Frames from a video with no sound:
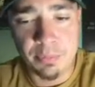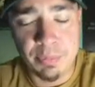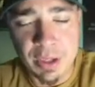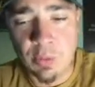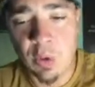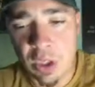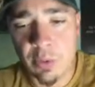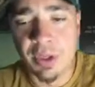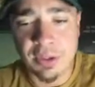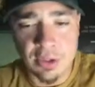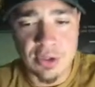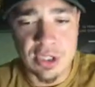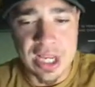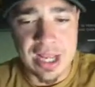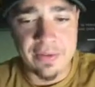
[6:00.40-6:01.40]
be real with
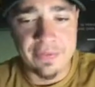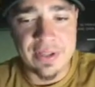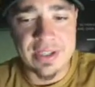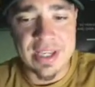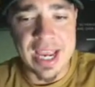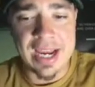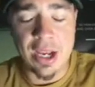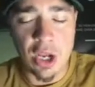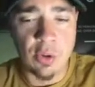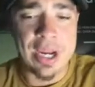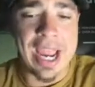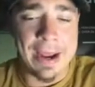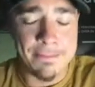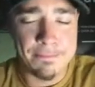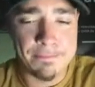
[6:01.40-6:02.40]
yourself and say,
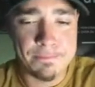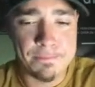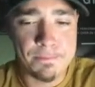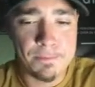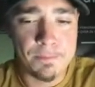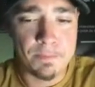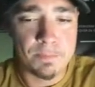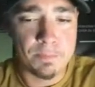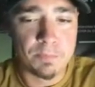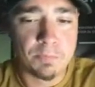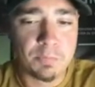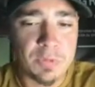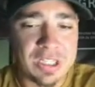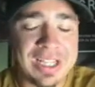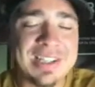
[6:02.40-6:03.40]
okay,
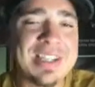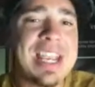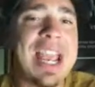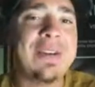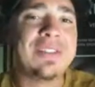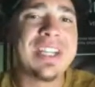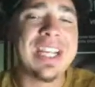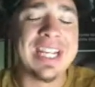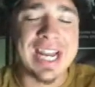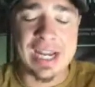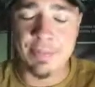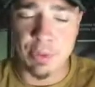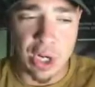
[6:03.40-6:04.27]
let's say you haven't taken any